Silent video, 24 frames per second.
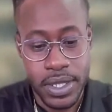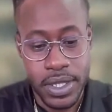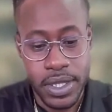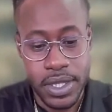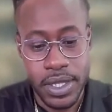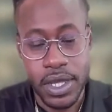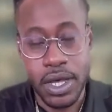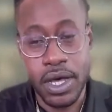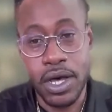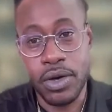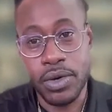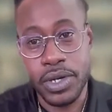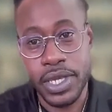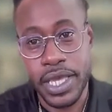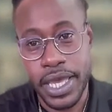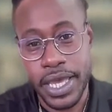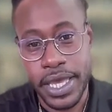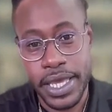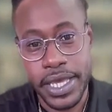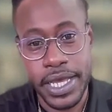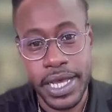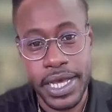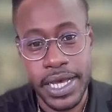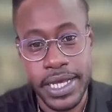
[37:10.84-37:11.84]
Okay,
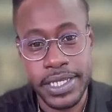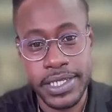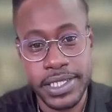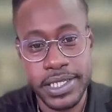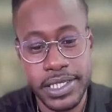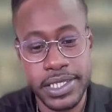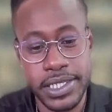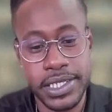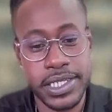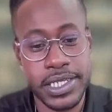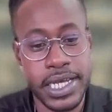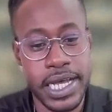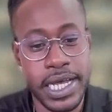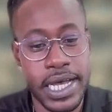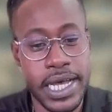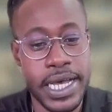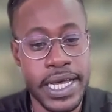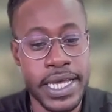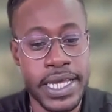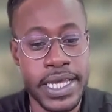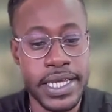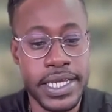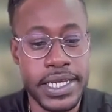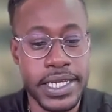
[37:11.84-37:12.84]
guys, this guy.
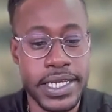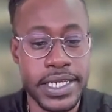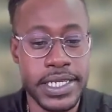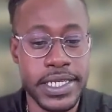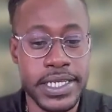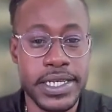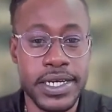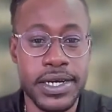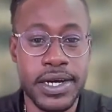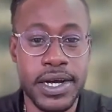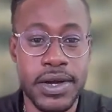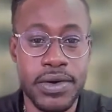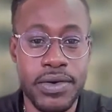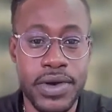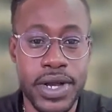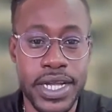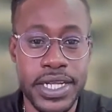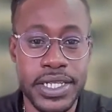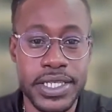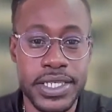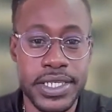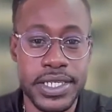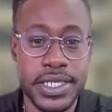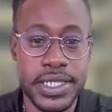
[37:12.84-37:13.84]
All right.
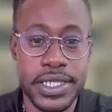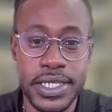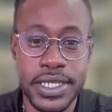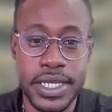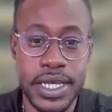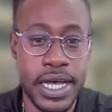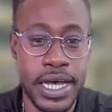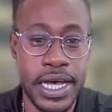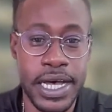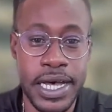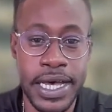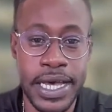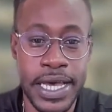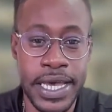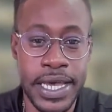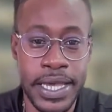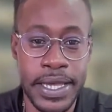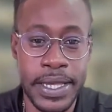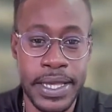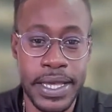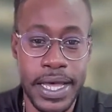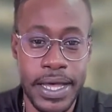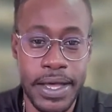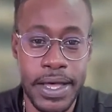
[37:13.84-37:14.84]
I
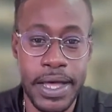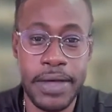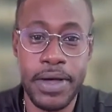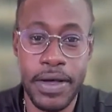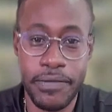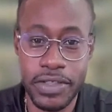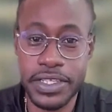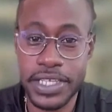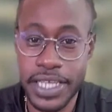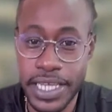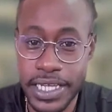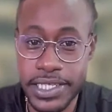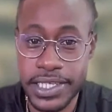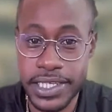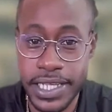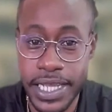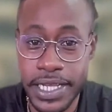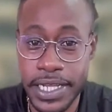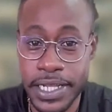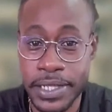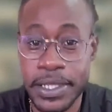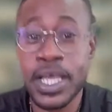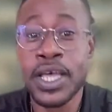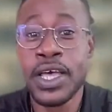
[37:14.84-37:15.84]
have to take a second.
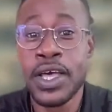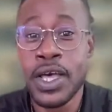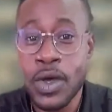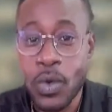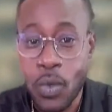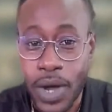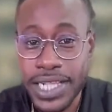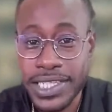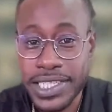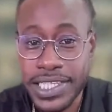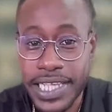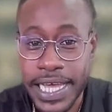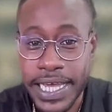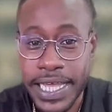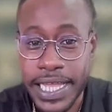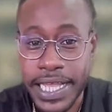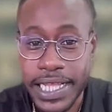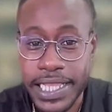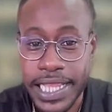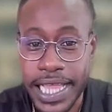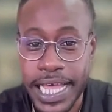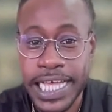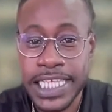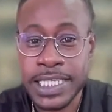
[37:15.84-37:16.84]
1 second,
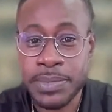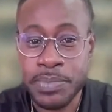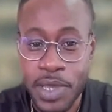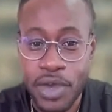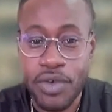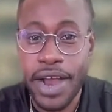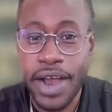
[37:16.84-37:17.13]
class. Be right